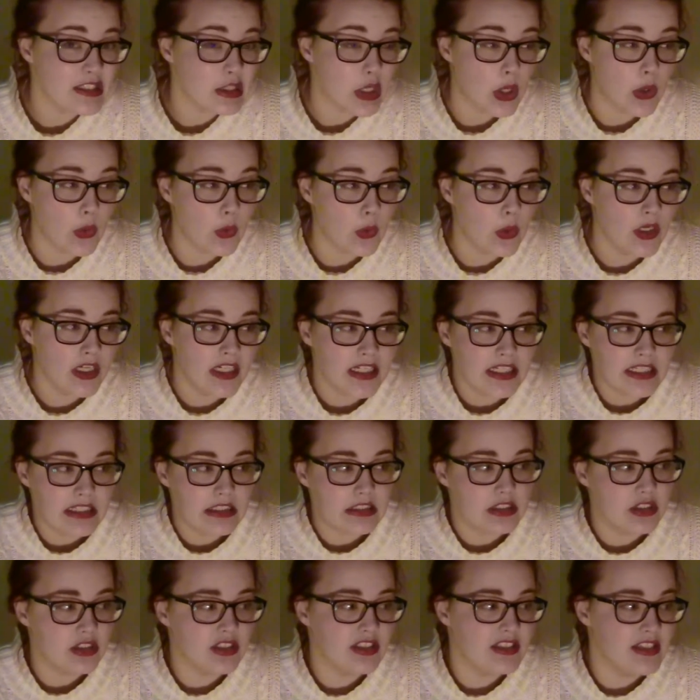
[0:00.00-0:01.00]
So
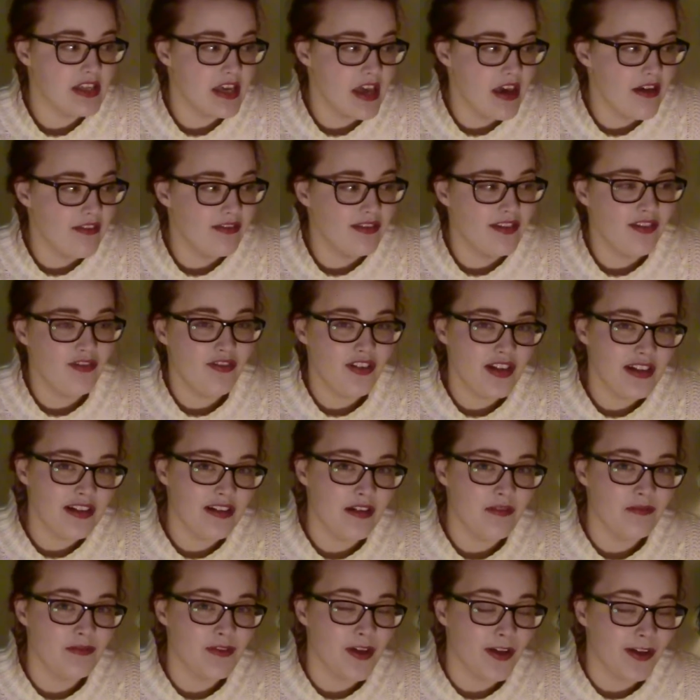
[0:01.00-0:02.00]
to give the
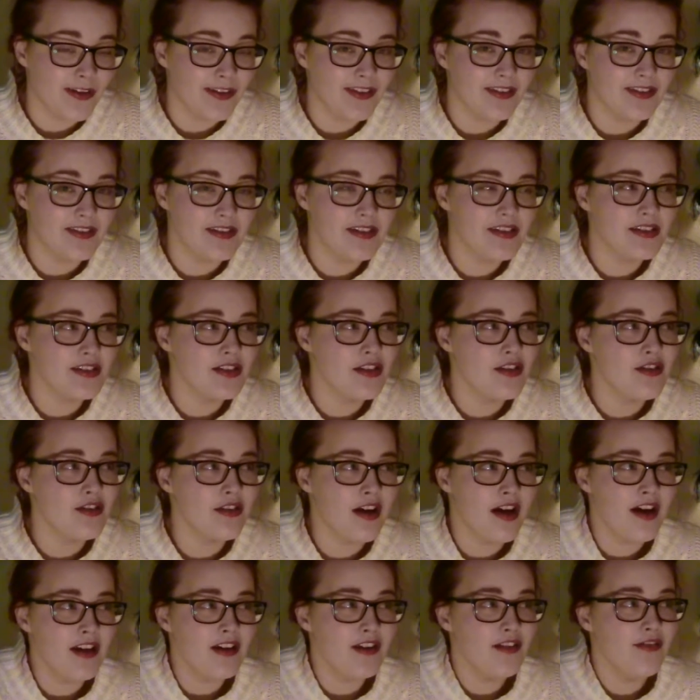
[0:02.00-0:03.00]
film of look,
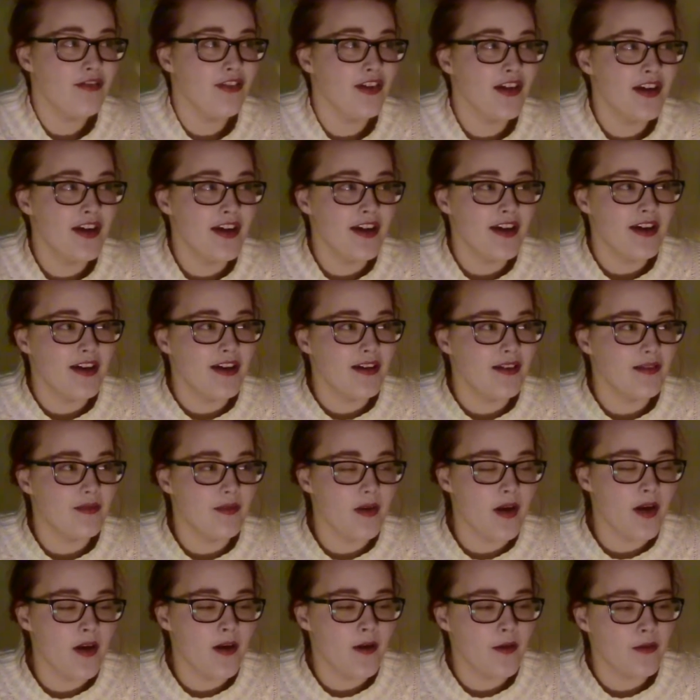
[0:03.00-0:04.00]
you kind of
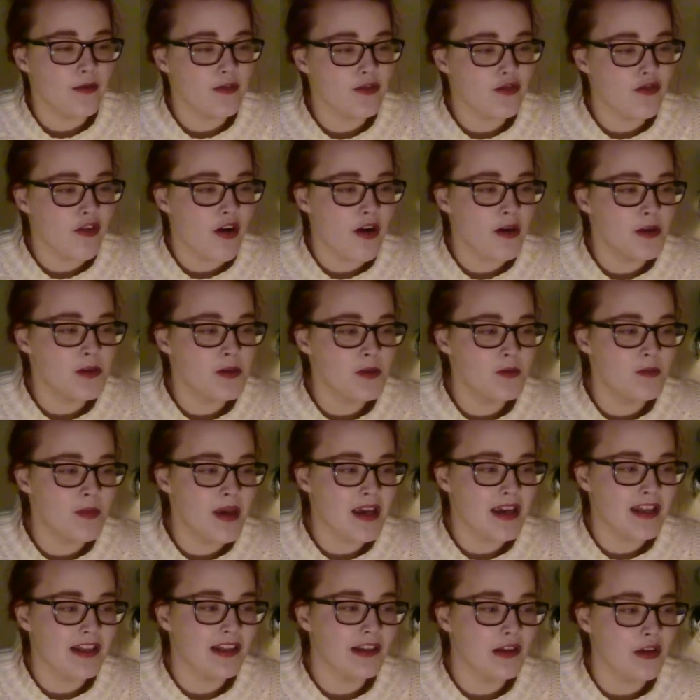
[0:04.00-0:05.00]
try to
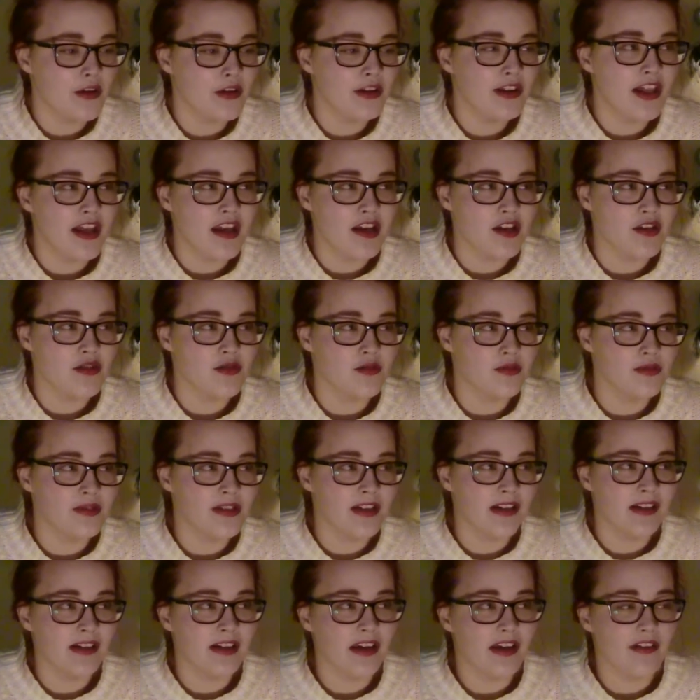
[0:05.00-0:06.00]
make it look like you
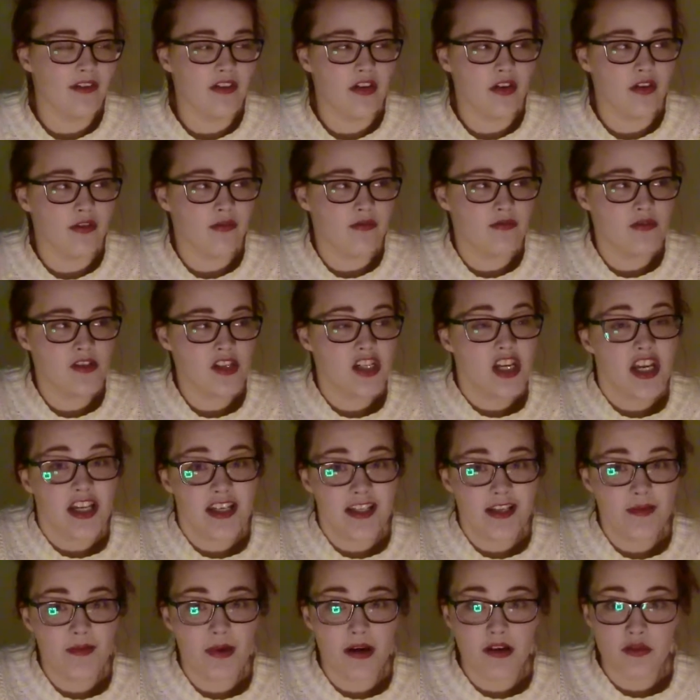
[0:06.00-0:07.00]
didn't give a
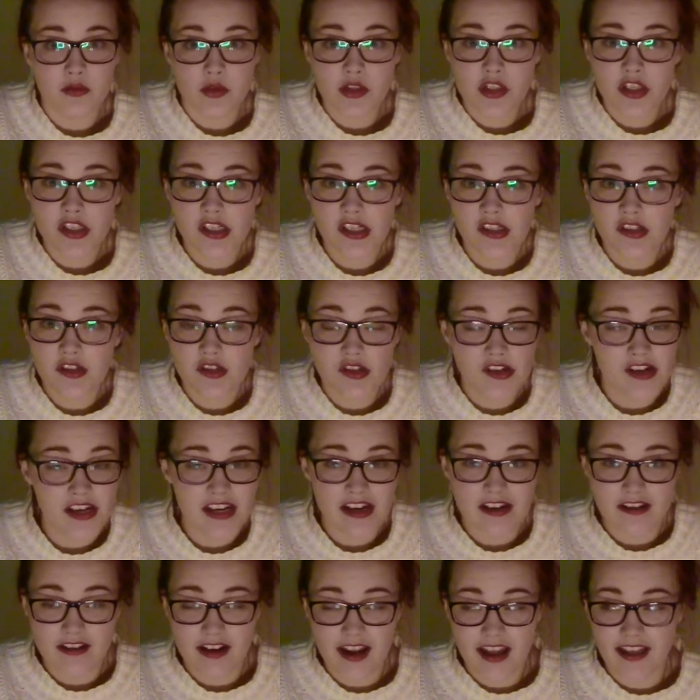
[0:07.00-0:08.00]
shit about what you did to your
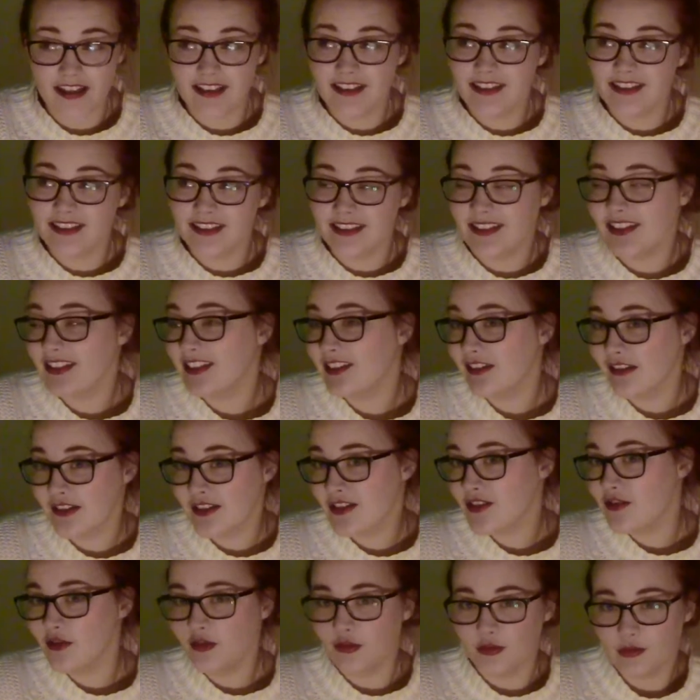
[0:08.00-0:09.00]
hair, and it
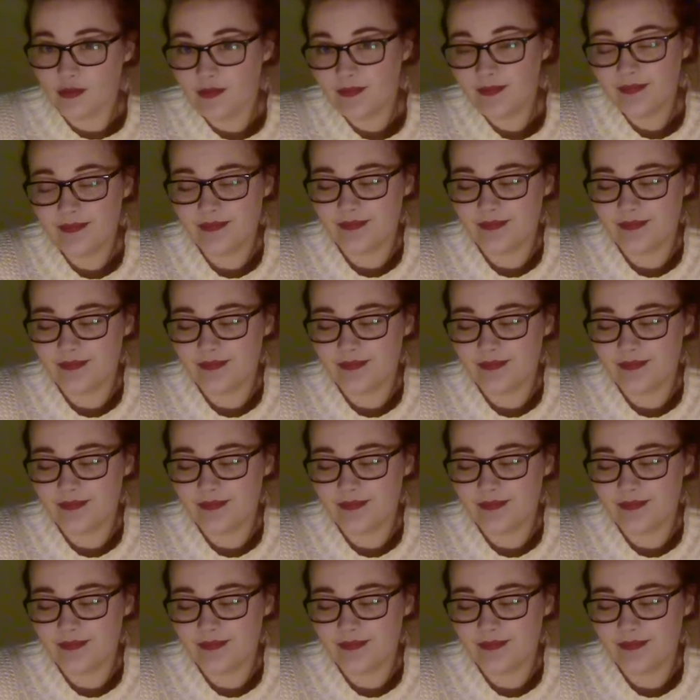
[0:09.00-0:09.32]
looks cool.